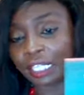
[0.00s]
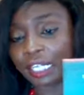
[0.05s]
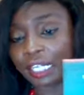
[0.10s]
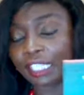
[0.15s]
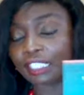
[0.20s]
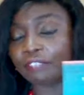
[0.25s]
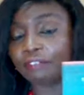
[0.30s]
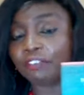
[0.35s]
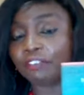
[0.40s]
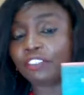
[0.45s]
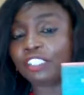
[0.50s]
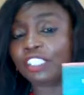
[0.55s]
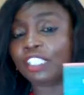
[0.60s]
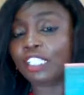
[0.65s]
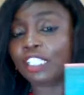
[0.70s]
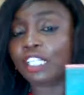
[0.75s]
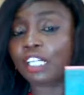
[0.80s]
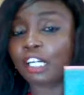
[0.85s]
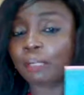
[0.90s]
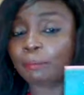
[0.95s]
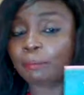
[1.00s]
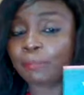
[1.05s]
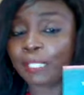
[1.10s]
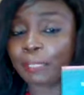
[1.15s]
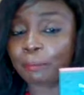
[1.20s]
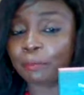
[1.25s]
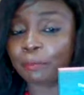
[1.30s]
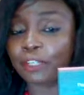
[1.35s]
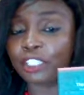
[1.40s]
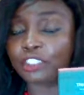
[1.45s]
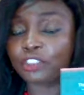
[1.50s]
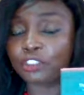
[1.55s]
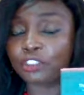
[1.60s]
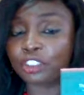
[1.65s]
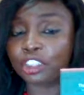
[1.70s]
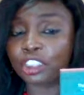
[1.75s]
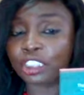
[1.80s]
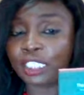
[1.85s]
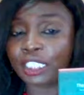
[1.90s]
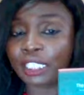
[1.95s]
And if you need a copy, I'm going to
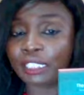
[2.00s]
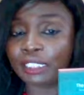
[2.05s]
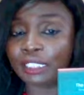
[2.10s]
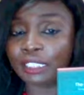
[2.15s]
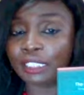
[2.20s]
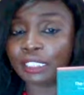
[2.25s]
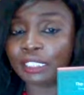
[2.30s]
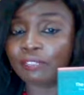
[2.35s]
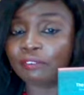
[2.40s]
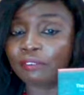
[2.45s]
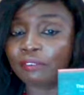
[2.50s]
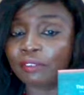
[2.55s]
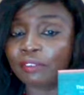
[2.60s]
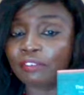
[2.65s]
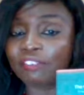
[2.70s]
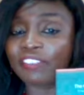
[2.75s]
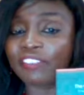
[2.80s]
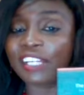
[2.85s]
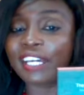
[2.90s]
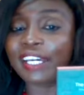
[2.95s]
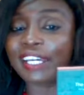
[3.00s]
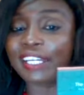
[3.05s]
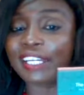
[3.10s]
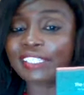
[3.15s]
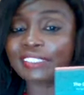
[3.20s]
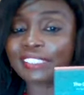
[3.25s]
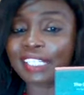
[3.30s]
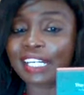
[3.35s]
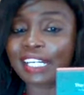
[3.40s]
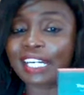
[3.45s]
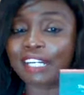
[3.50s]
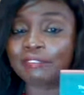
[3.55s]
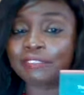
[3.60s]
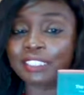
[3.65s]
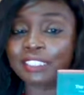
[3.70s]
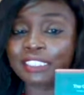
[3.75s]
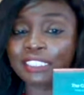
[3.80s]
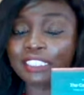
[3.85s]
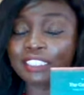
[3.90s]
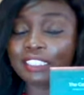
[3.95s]
share the, the flyers that have
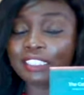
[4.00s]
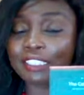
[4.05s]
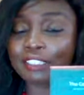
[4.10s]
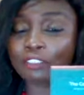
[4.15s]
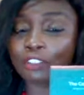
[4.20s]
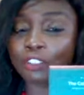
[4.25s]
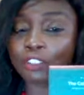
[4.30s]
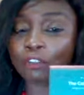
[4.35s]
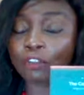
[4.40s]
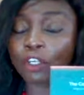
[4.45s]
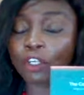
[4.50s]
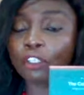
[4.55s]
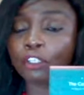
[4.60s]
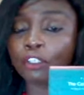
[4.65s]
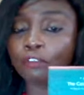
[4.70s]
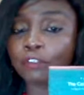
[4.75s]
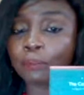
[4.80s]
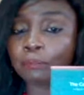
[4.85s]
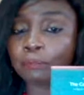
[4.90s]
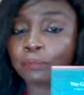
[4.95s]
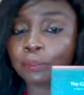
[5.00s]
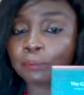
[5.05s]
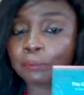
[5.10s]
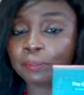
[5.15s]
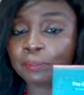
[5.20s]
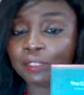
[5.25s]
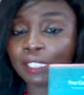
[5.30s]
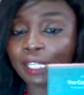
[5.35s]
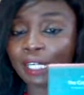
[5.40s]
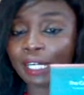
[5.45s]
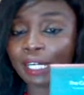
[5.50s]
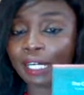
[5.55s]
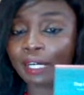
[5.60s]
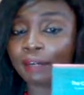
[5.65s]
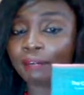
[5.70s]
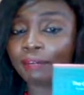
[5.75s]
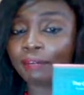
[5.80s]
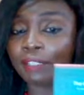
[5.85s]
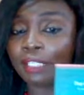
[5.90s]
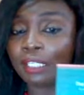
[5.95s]
the details of all of the people that
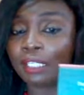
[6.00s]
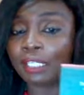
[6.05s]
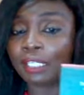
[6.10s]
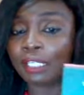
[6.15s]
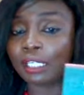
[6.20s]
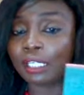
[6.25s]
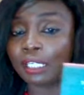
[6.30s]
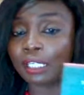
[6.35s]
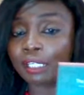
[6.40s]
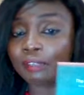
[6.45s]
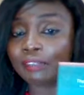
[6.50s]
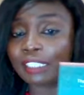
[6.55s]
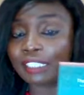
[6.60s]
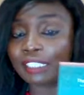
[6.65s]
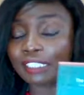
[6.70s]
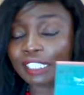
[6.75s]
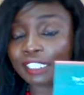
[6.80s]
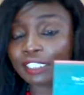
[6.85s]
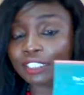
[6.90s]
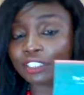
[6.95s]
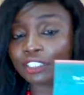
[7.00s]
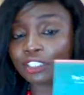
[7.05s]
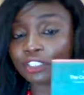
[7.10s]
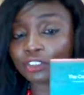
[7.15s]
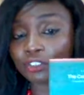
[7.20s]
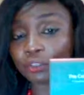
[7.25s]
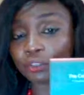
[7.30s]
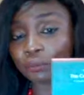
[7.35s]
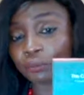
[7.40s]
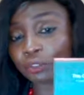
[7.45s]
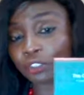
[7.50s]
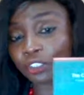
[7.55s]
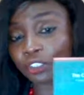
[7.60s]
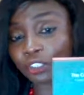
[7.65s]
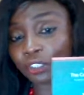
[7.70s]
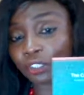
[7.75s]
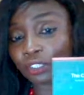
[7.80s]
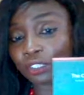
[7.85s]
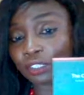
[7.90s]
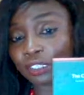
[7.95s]
have uh, that are the
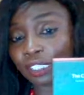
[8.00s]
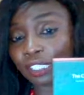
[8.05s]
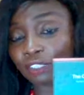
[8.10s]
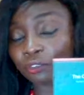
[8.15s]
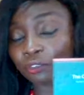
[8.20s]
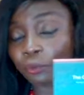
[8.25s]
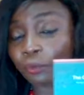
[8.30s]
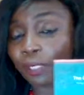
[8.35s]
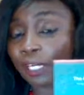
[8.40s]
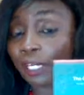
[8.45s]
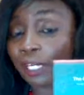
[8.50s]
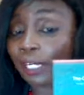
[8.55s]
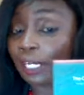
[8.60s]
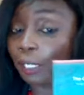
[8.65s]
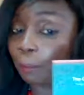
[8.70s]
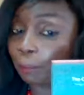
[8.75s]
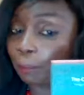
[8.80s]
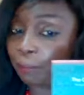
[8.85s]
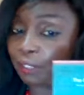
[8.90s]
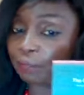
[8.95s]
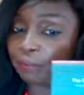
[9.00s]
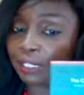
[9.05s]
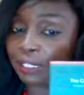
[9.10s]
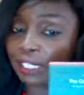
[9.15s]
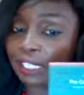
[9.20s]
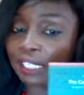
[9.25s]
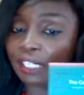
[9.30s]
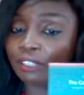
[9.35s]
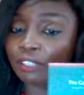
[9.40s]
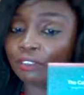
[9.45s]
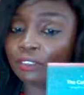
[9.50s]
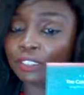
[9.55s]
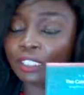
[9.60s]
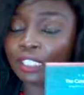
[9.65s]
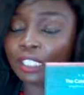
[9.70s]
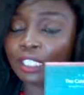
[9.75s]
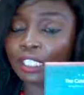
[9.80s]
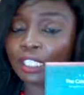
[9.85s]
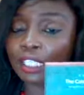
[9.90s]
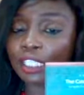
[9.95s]
distributors and who are helping me out
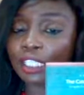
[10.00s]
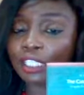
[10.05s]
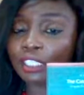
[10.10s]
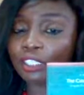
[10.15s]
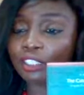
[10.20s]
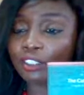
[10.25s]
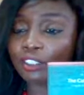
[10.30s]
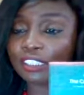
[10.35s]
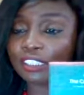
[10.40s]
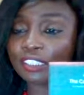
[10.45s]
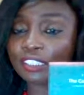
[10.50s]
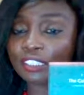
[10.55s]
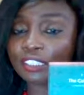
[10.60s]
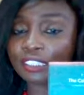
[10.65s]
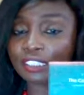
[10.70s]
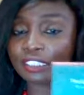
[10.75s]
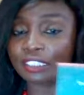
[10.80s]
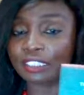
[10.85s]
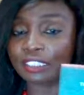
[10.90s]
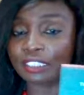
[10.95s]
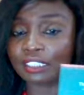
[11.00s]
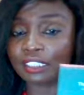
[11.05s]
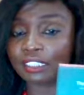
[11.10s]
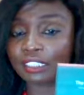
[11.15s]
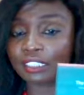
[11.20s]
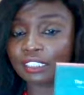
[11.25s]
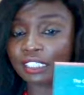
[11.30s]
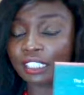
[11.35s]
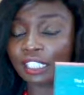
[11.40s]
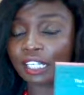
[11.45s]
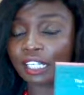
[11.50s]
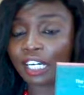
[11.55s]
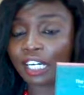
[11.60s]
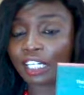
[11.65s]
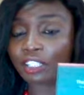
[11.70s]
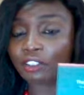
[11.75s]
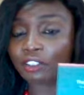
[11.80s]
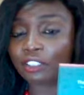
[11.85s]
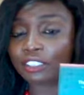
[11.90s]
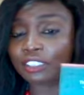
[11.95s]
in the other cities
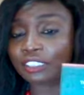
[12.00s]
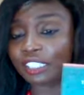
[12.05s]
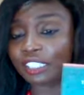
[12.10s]
across